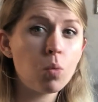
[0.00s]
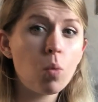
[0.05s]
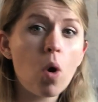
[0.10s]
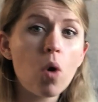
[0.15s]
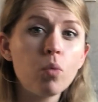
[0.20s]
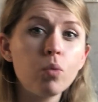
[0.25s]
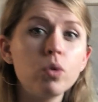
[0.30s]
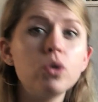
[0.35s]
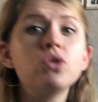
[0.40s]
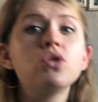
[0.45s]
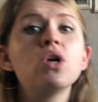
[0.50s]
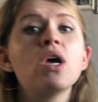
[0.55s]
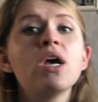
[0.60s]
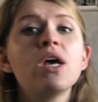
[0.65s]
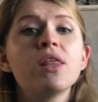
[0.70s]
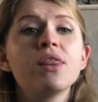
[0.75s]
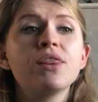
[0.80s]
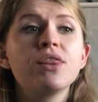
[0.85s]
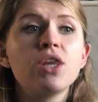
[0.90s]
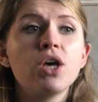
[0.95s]
What was
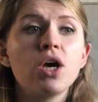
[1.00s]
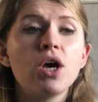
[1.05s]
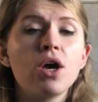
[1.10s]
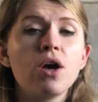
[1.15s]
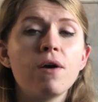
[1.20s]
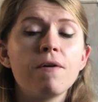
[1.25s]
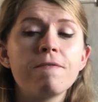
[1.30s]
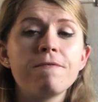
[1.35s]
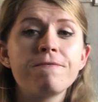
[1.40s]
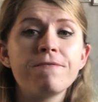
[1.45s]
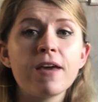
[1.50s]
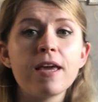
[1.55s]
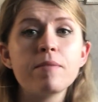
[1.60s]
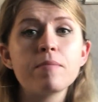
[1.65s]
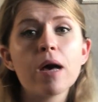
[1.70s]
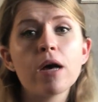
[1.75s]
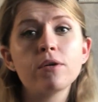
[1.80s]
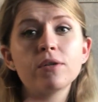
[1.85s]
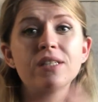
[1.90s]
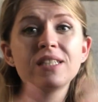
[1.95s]
the
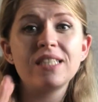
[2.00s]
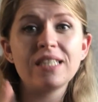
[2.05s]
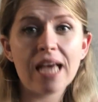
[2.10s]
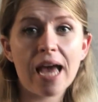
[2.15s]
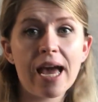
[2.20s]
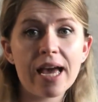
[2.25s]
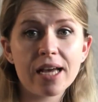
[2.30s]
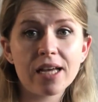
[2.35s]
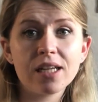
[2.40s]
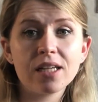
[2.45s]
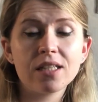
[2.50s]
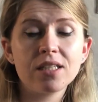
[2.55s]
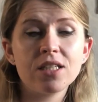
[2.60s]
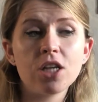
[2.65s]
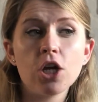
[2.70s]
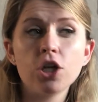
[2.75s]
female sex